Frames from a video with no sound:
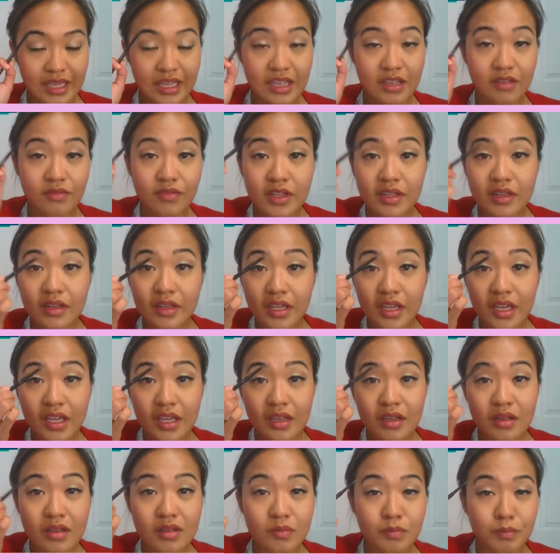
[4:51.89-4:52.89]

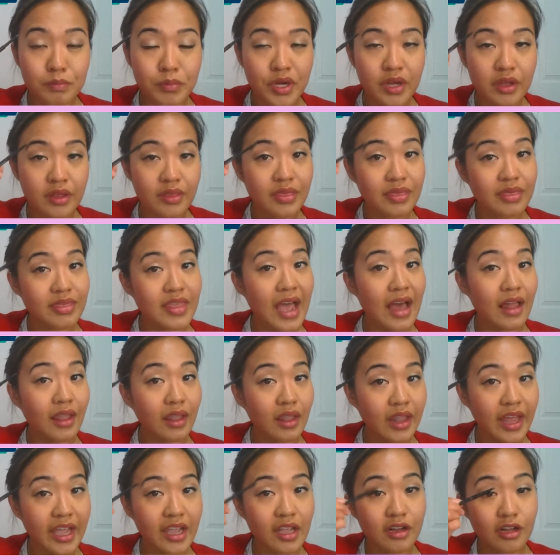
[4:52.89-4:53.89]
evenly put that
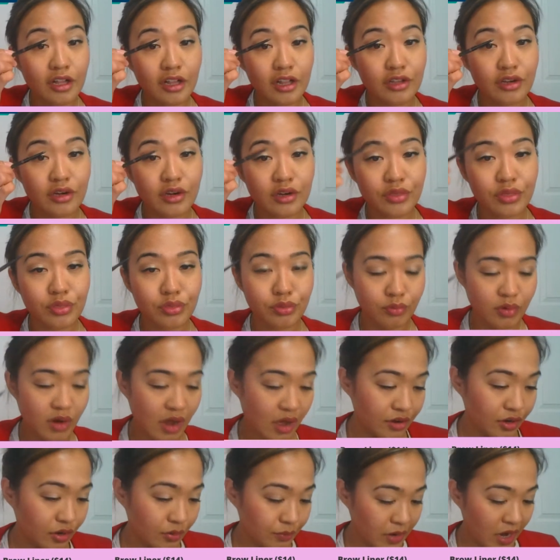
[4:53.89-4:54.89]
light color
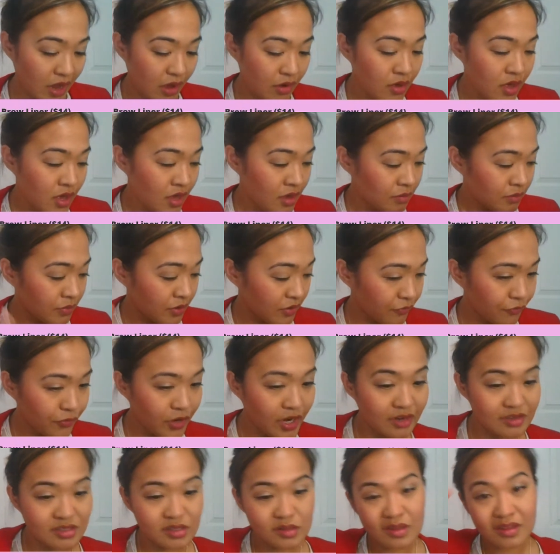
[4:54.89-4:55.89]
throughout your brow. So
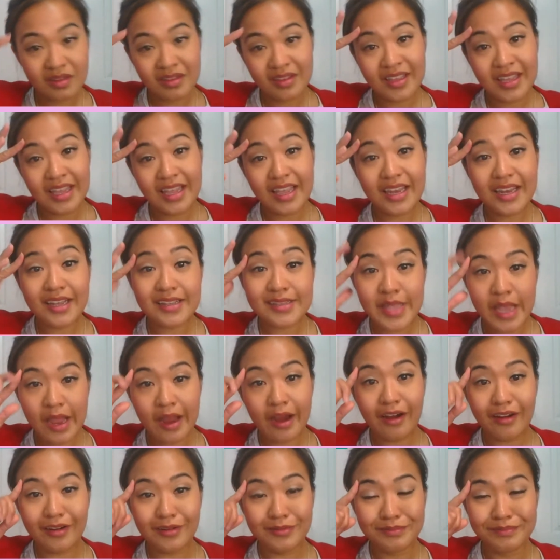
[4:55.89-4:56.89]
first, it is
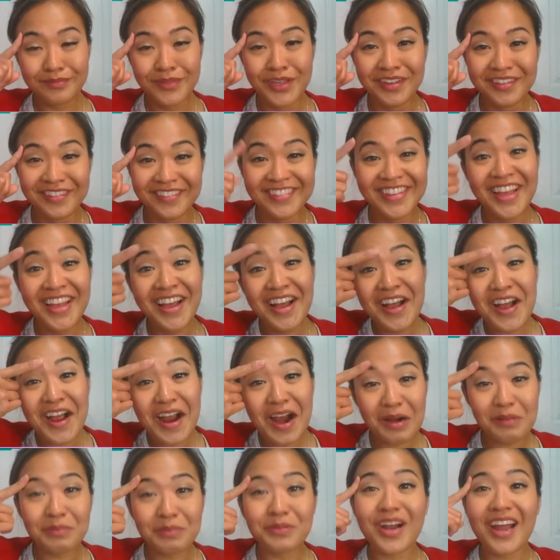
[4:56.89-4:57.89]
hair.
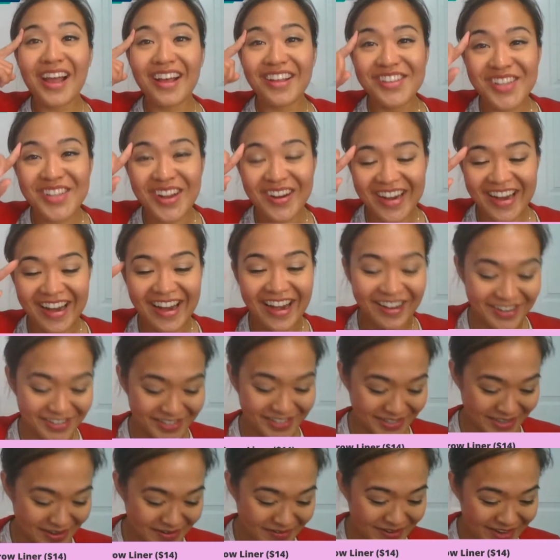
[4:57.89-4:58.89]
our brows are hair.
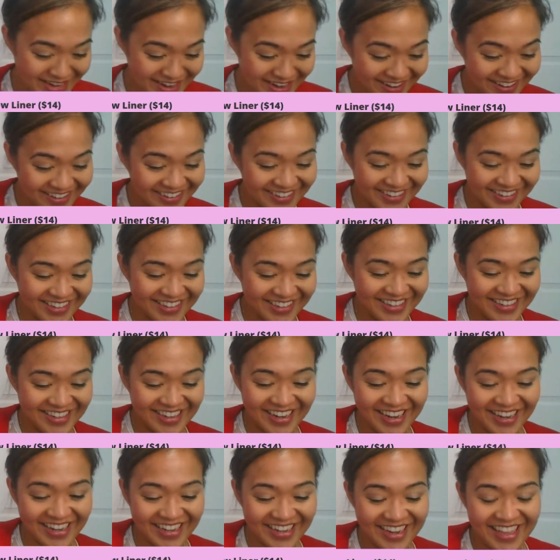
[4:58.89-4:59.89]
So we are going to
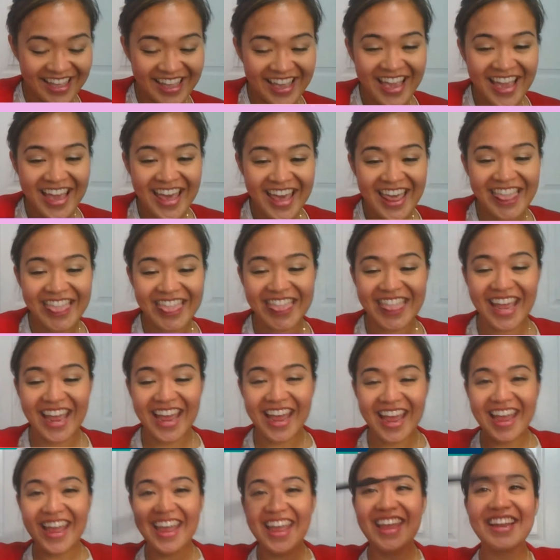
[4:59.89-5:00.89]
need
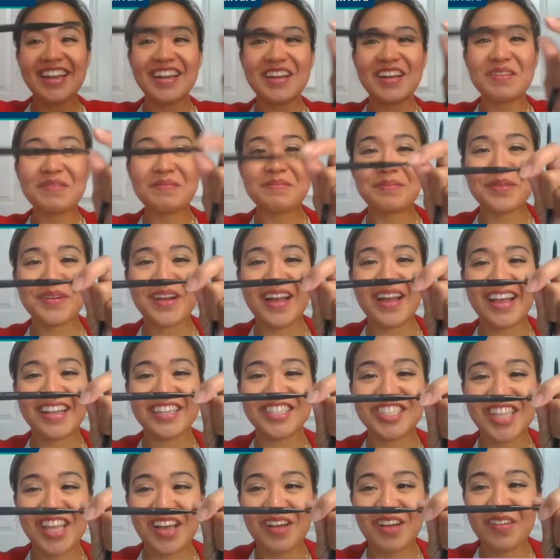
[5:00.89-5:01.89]
that
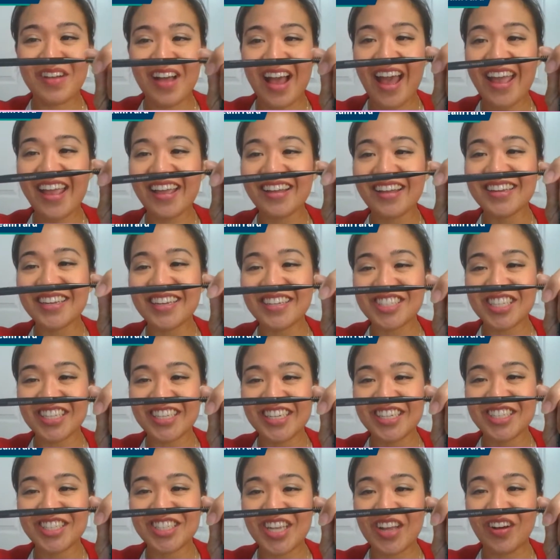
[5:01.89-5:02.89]
brush that I
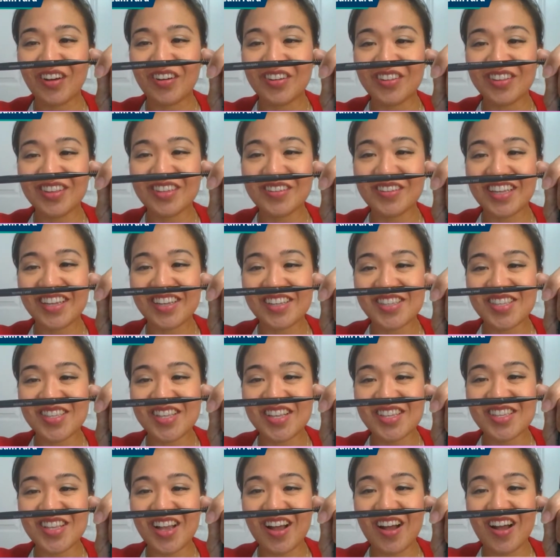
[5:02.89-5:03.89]
initially showed. This
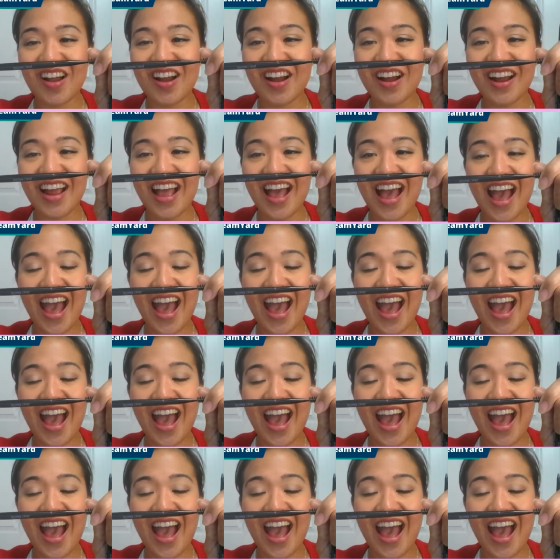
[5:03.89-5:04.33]
is our